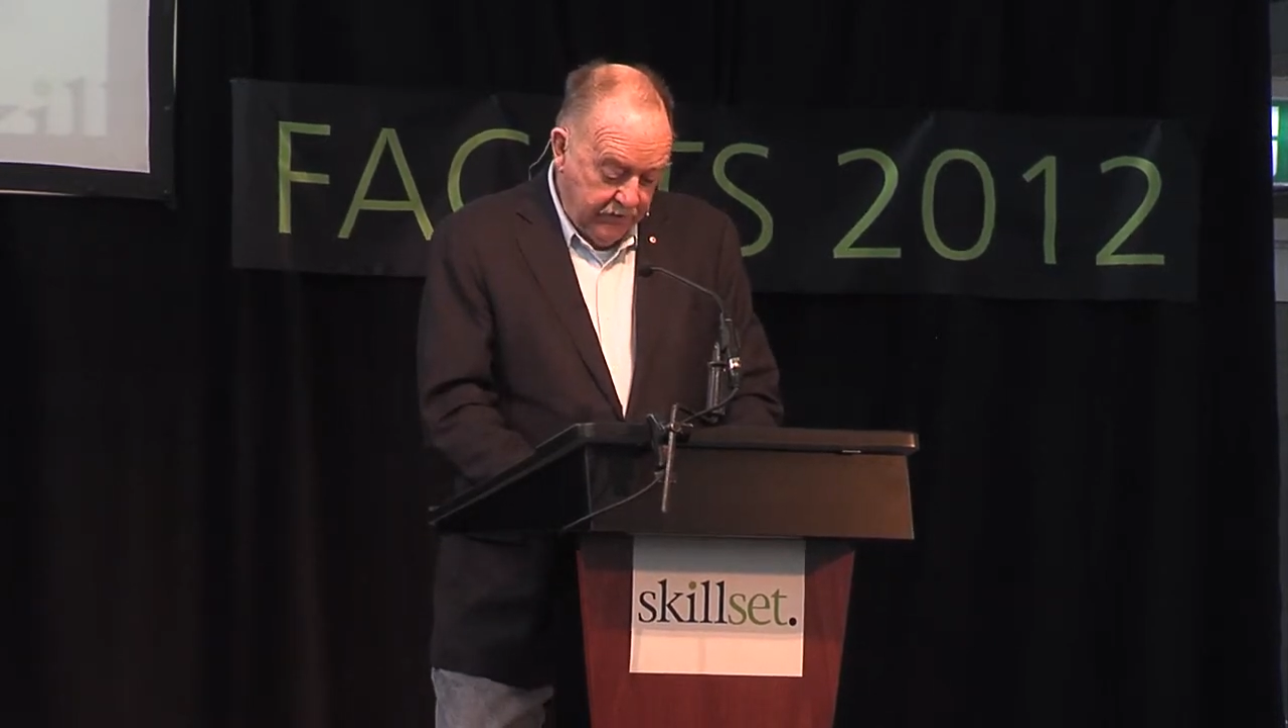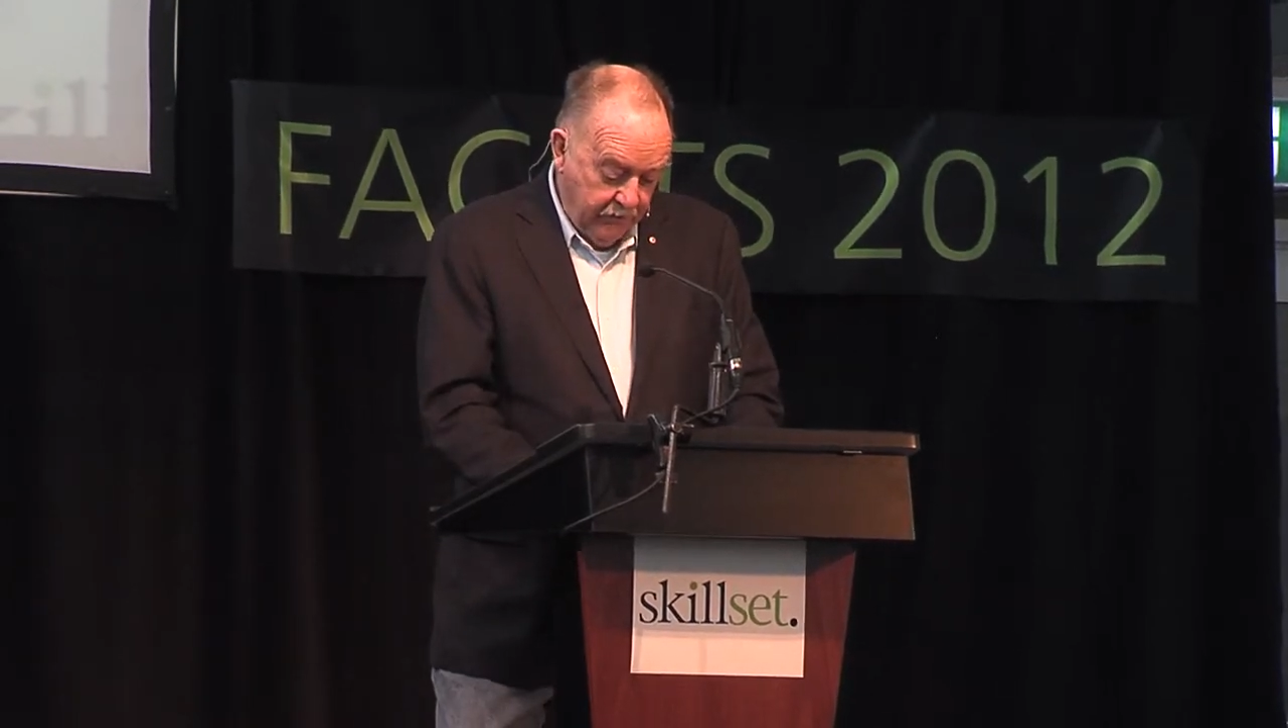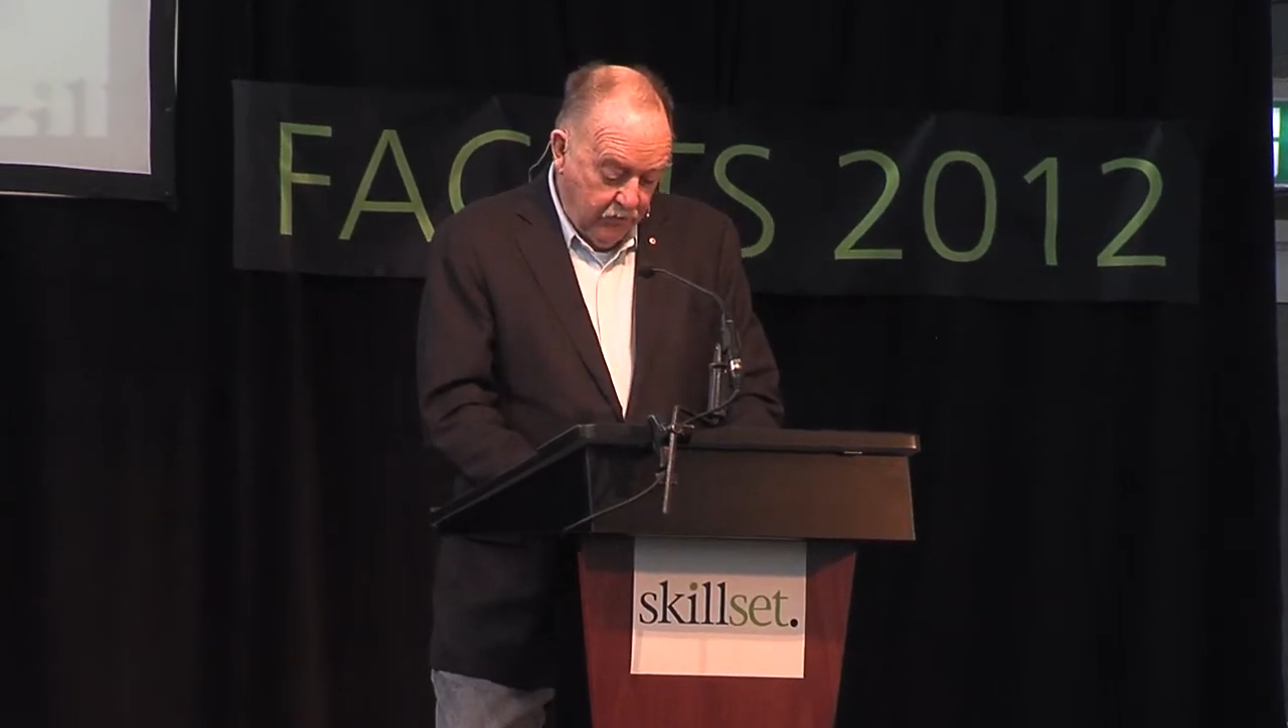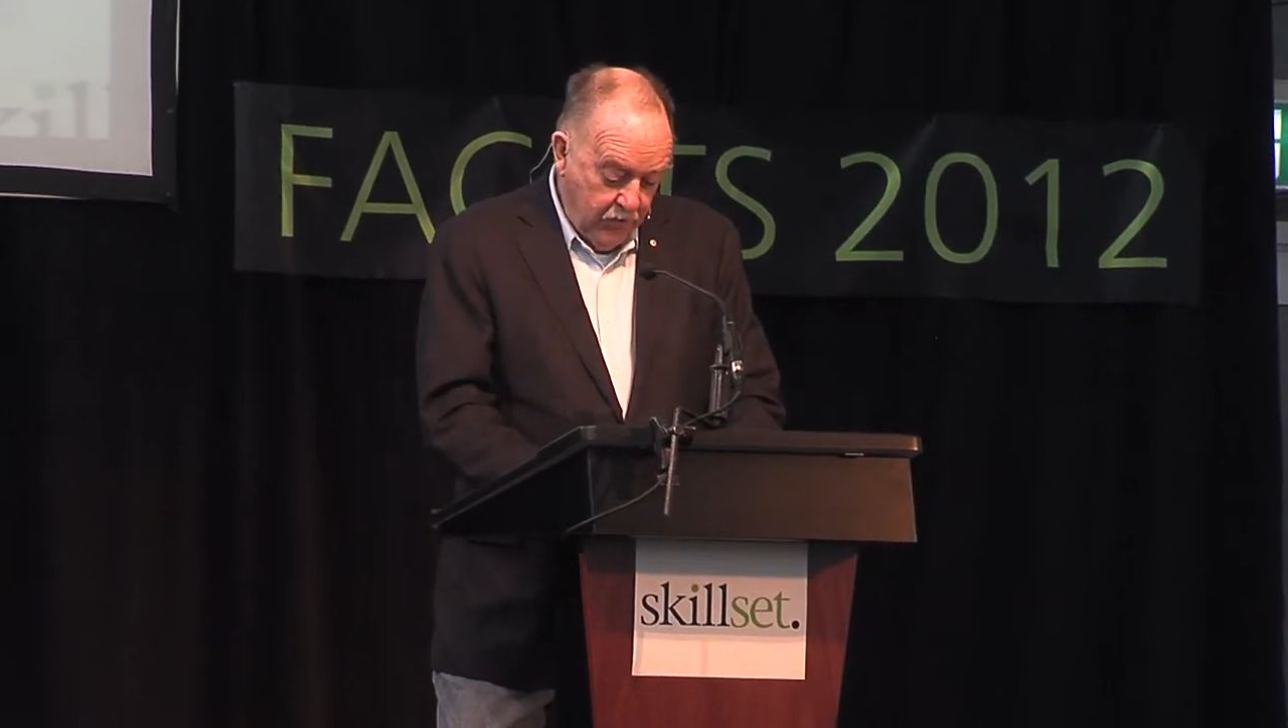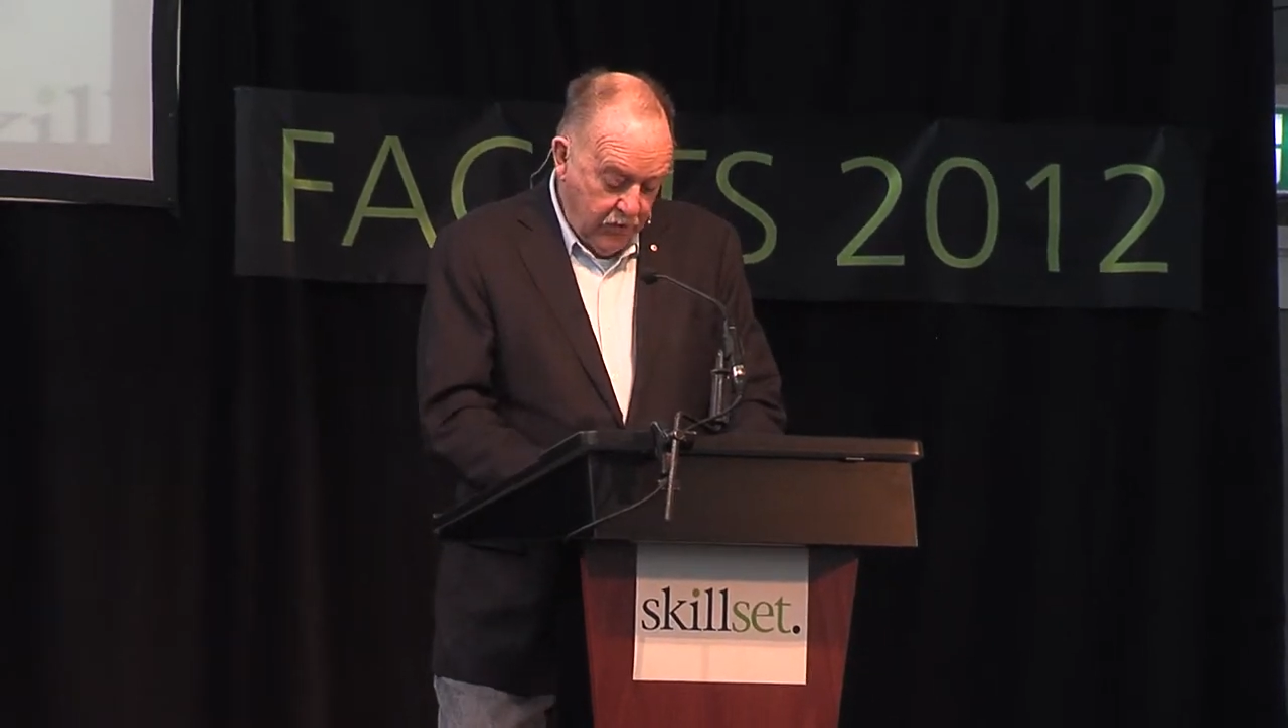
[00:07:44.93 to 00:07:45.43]
of
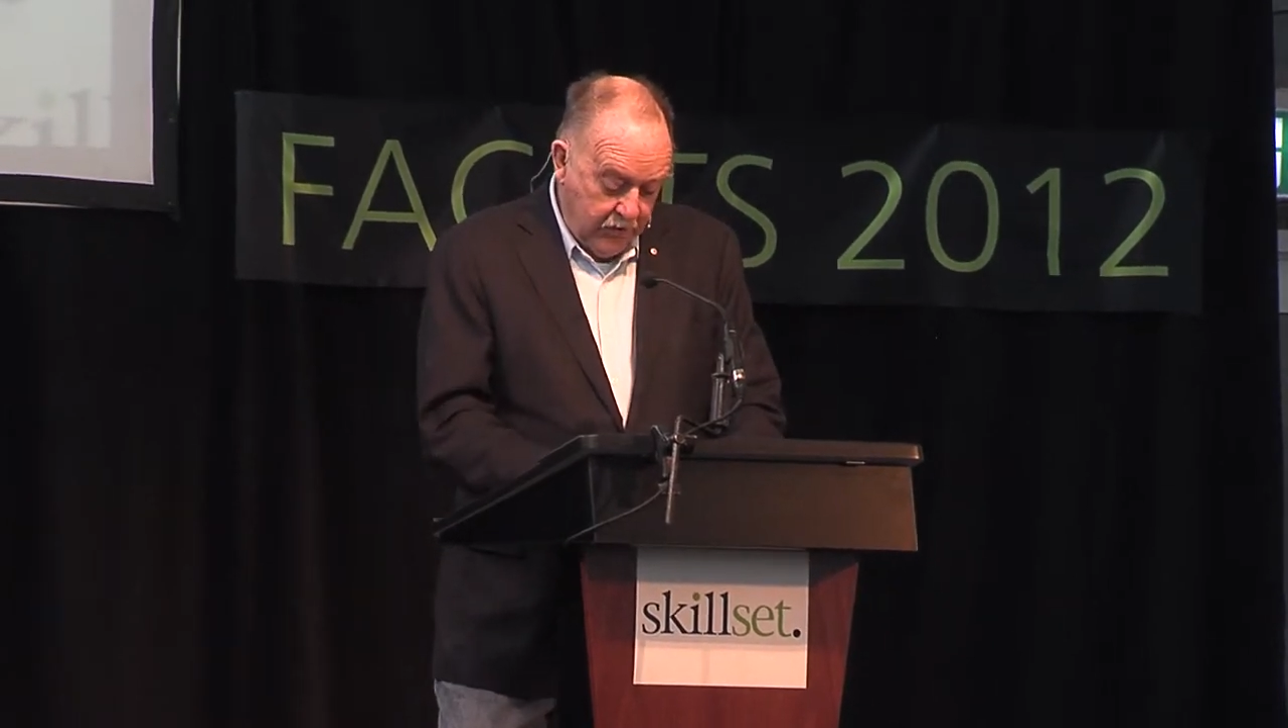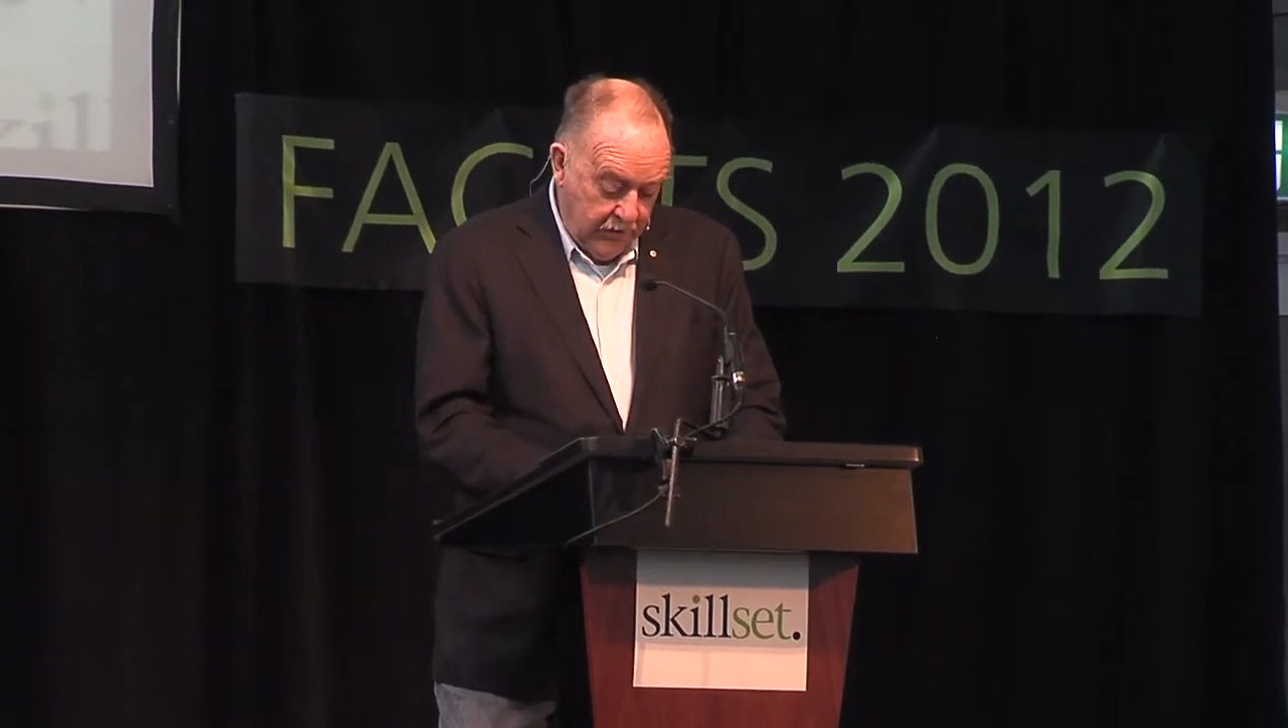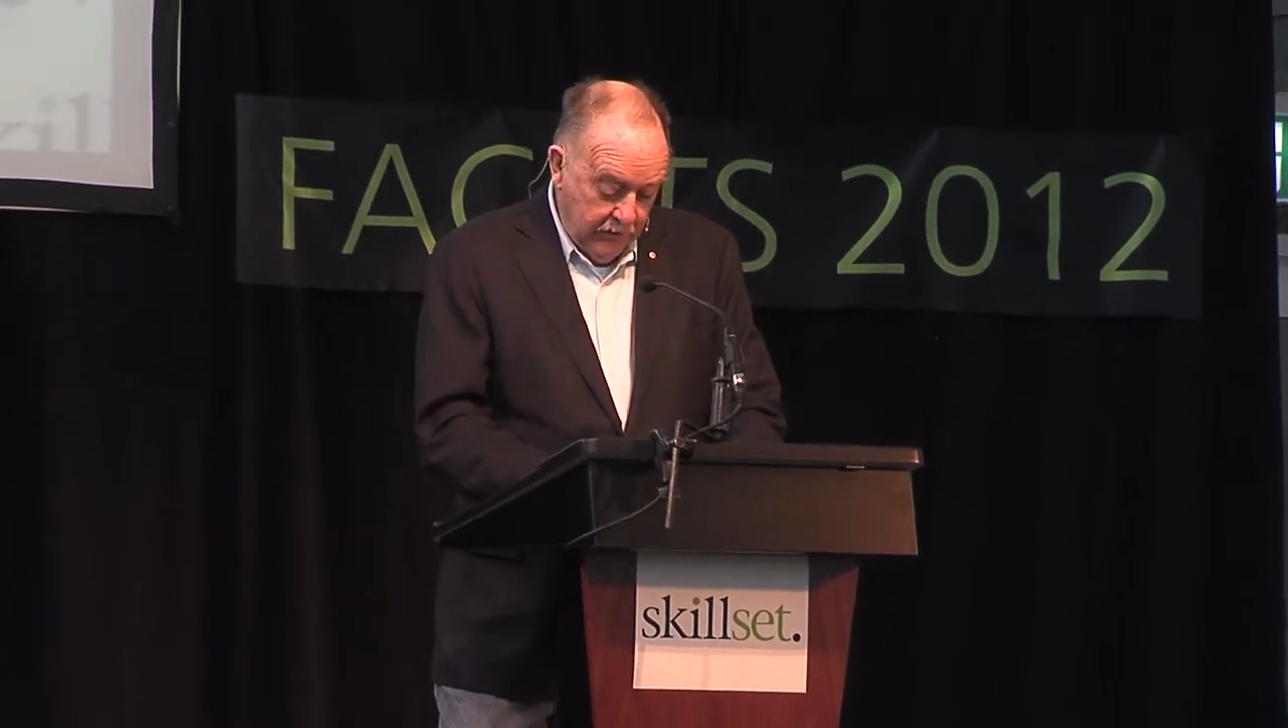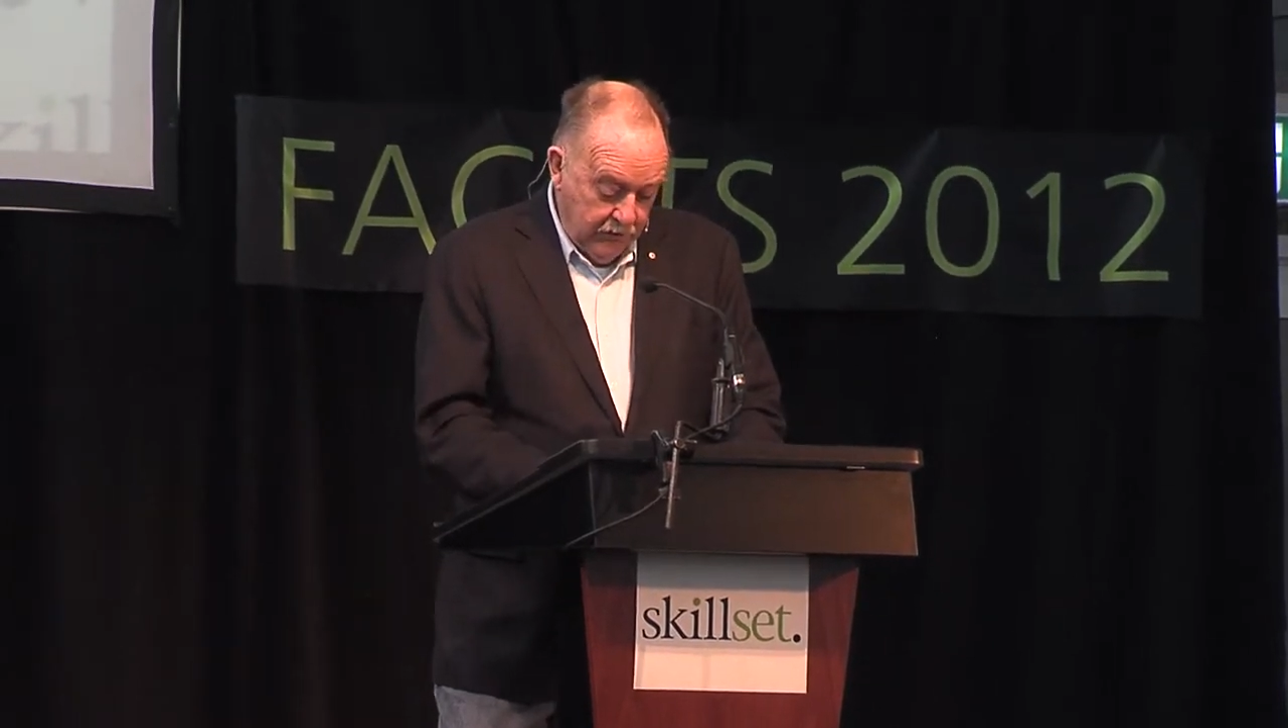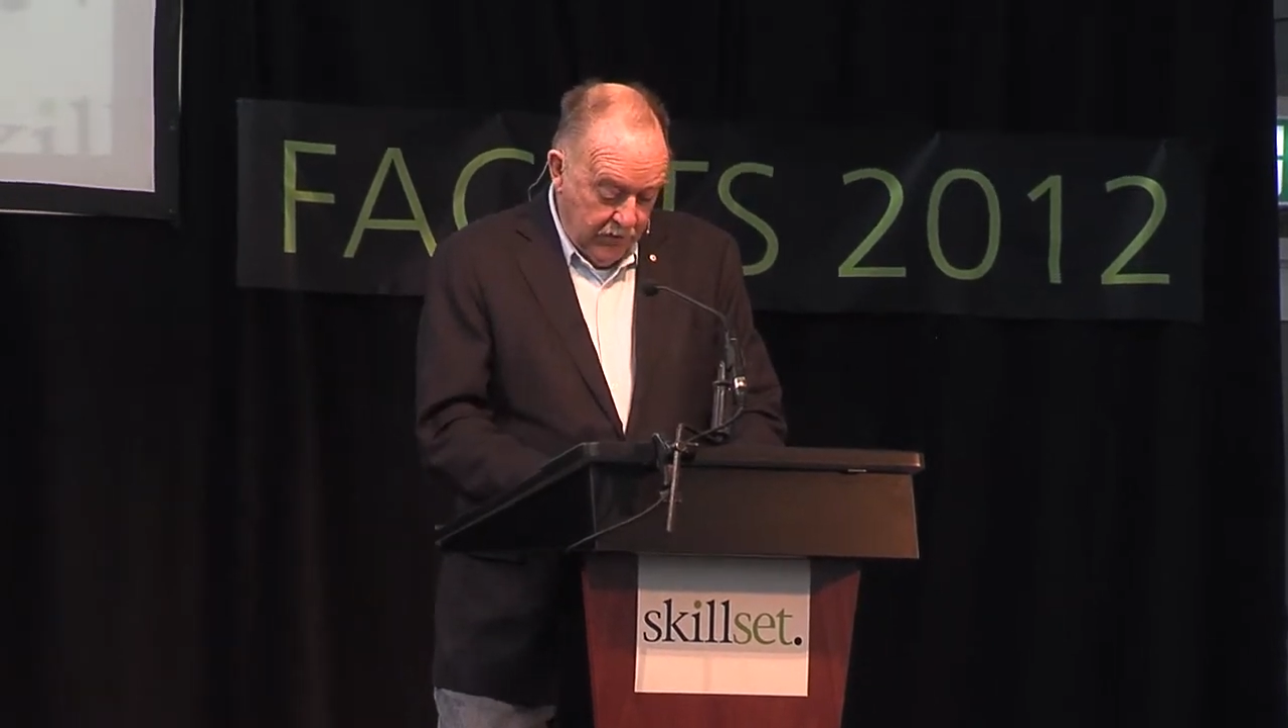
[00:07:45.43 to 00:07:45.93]
a
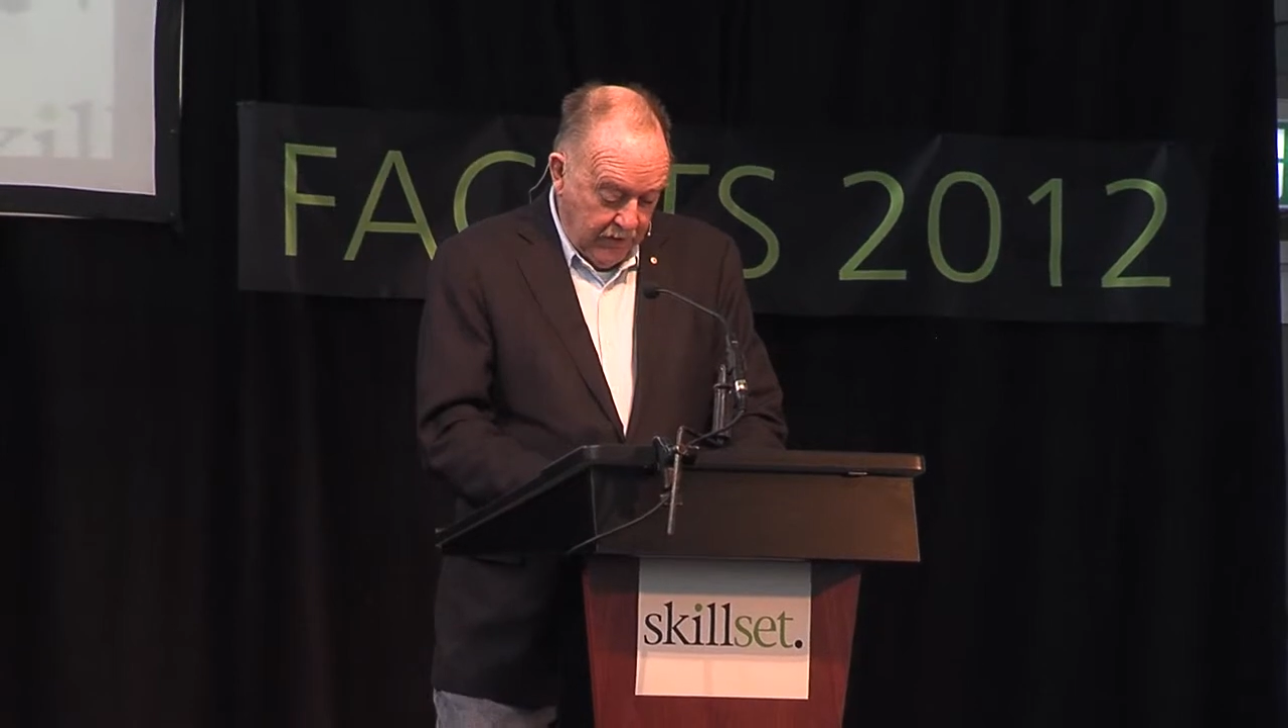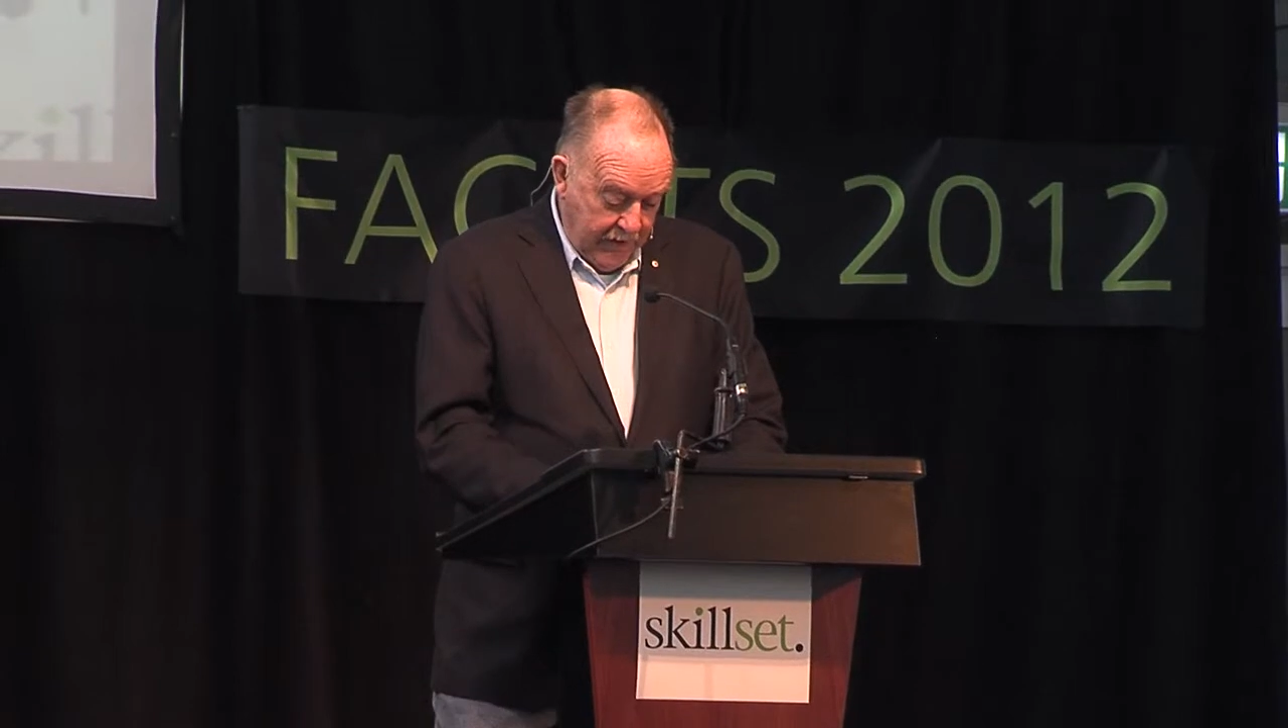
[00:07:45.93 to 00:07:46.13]
working lunar